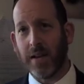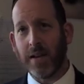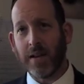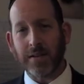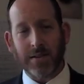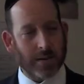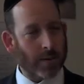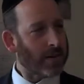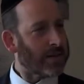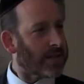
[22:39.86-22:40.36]

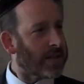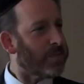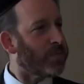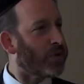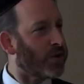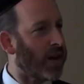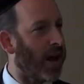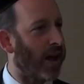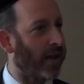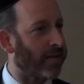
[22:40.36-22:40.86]
So what's the
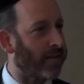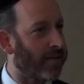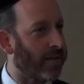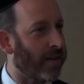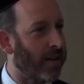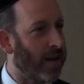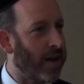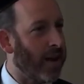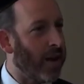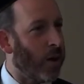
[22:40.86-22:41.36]
pshat?
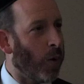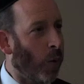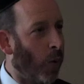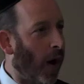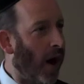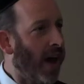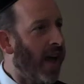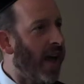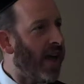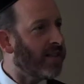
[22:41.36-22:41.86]

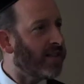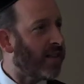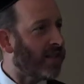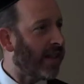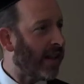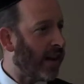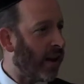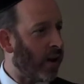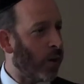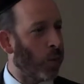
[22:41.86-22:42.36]
Why is it
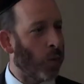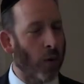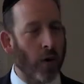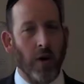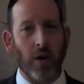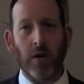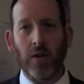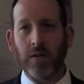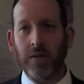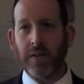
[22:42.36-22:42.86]
that in a
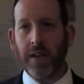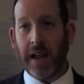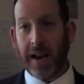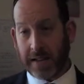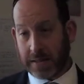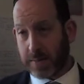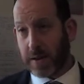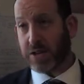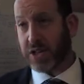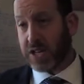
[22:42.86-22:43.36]
world, and
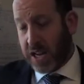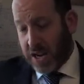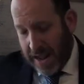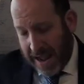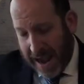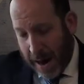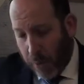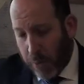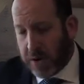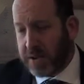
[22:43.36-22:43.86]
especially in
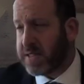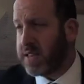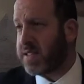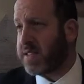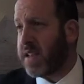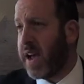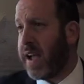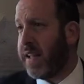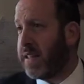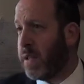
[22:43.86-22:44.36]
our
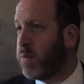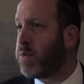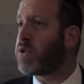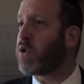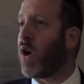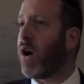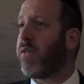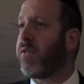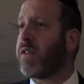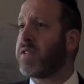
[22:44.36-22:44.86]
society, which
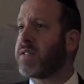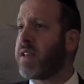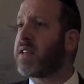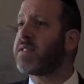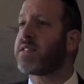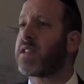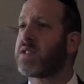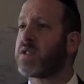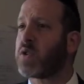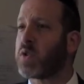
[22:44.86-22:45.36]
offers
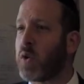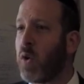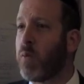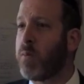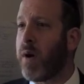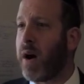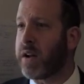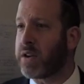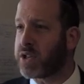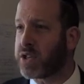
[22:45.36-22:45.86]
us so
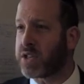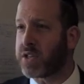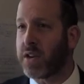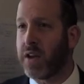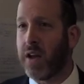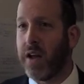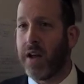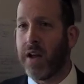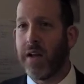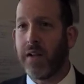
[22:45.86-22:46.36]
much,
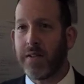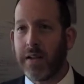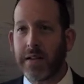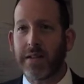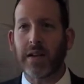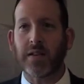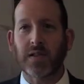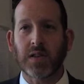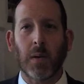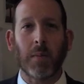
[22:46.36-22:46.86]
that
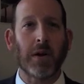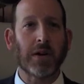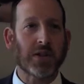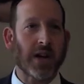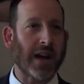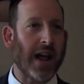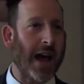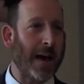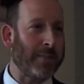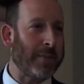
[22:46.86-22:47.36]
there's so much
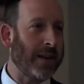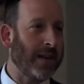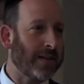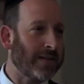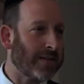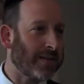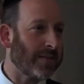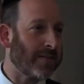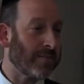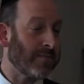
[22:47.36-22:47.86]

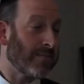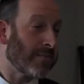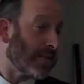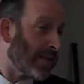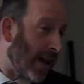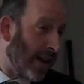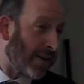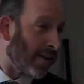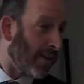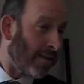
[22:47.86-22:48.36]
unhappiness?
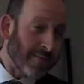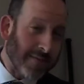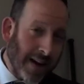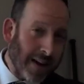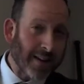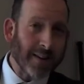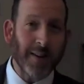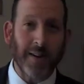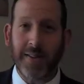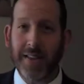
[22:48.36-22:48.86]
So I don't know. I
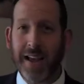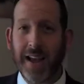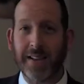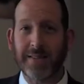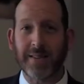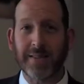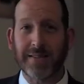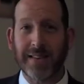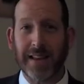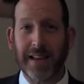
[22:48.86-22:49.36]
don't know the
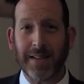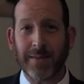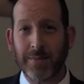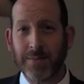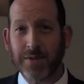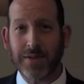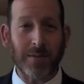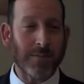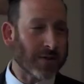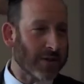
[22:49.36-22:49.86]
answer to that.
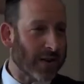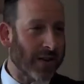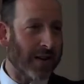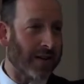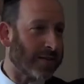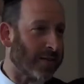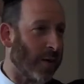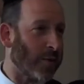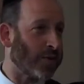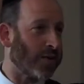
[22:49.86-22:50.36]
I'm sure there are
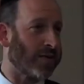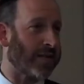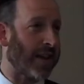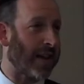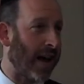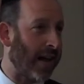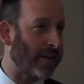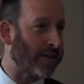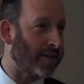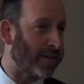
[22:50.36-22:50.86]
social
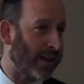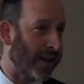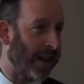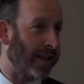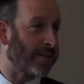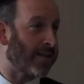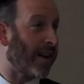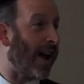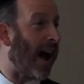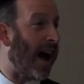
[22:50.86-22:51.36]
psychologists who can
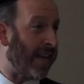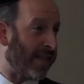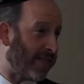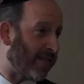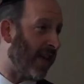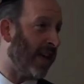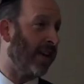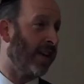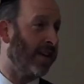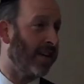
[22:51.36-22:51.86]
answer it. I
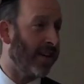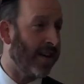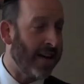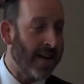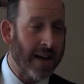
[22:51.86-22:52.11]
think